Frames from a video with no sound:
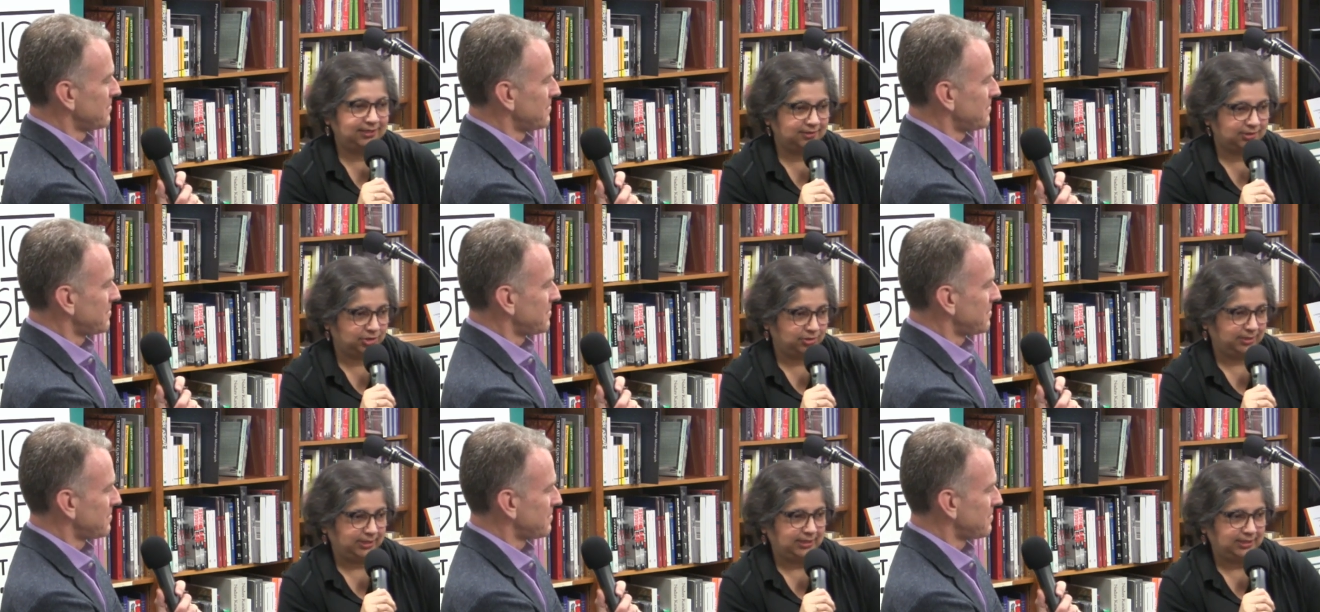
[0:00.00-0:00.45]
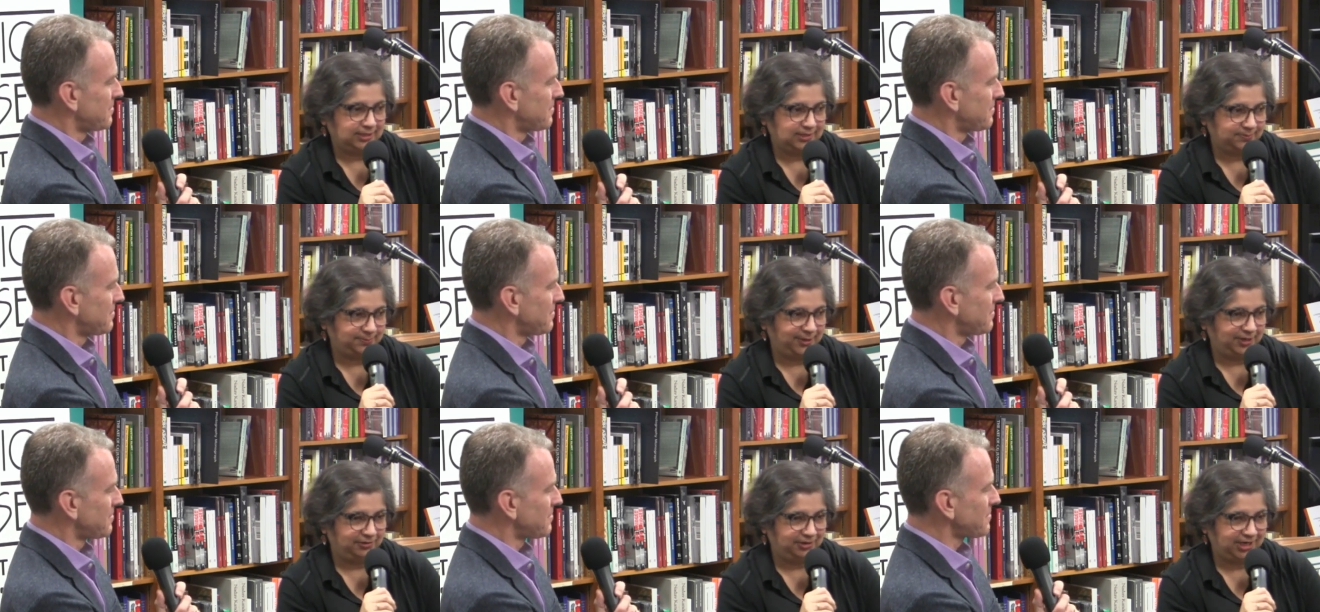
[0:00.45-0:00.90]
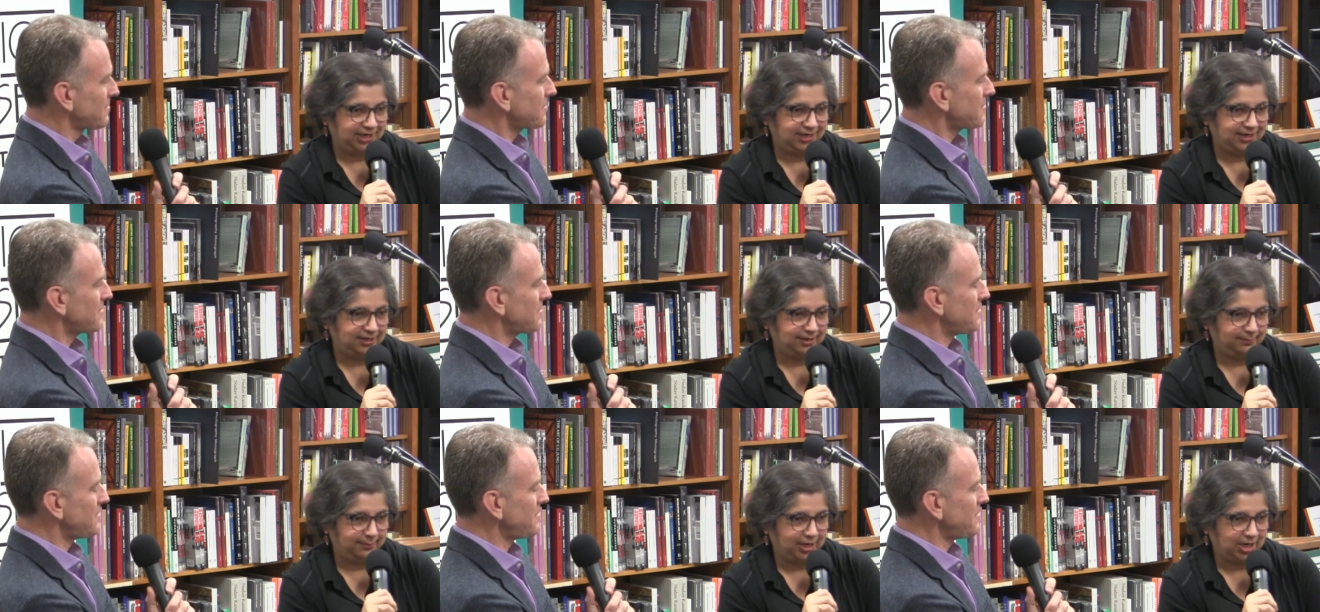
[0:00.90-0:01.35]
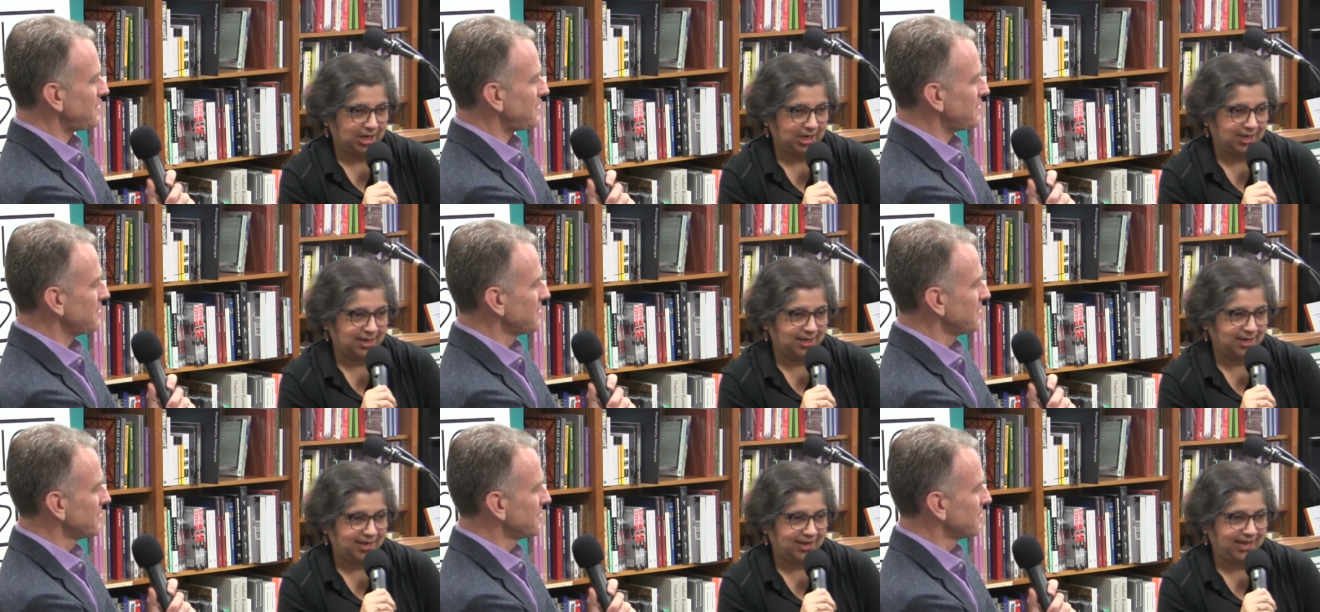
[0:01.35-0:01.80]
Speaker 1: during this period in
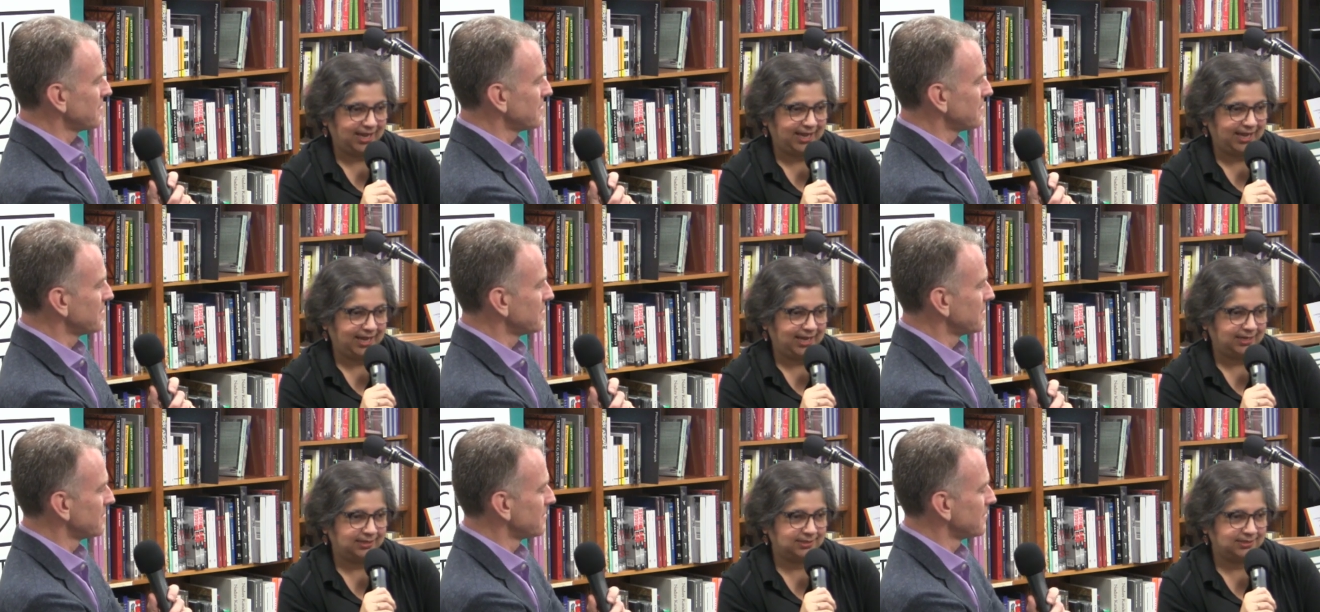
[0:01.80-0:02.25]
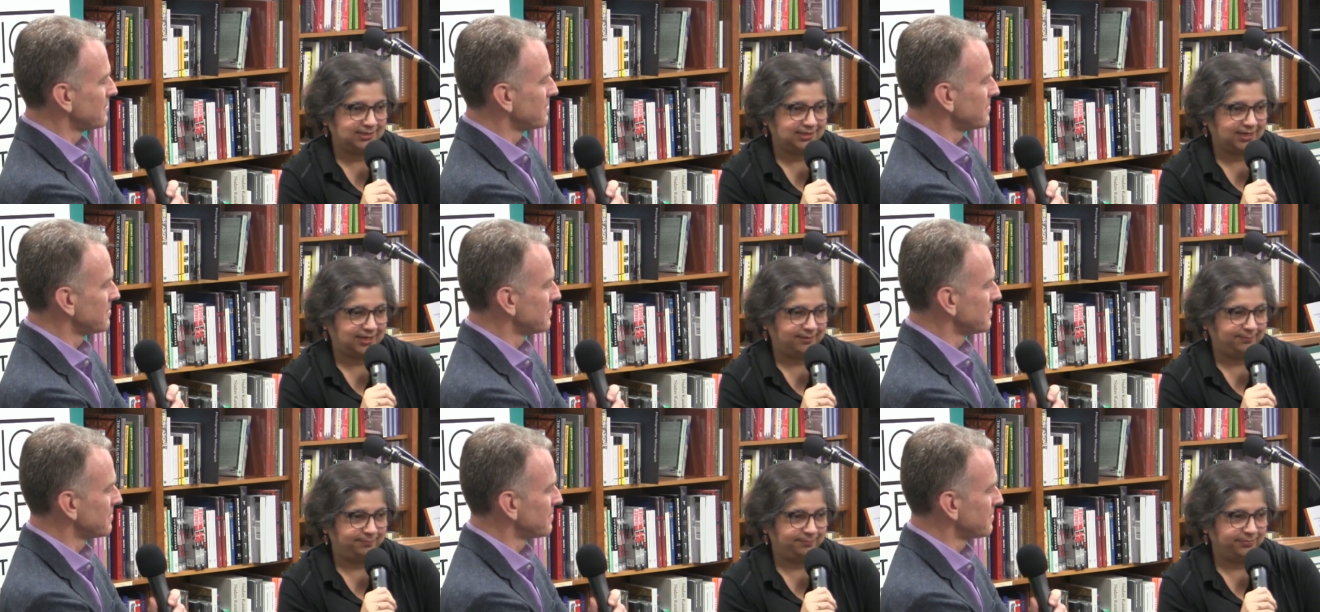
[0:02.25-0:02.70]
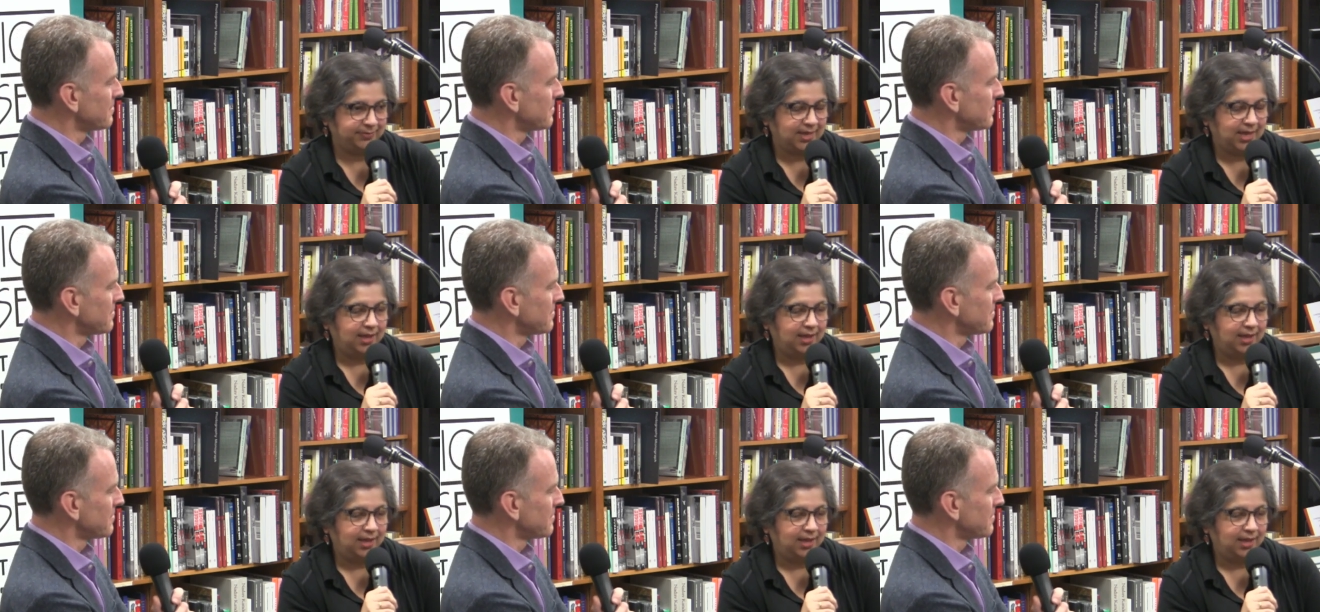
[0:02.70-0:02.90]
America, and um,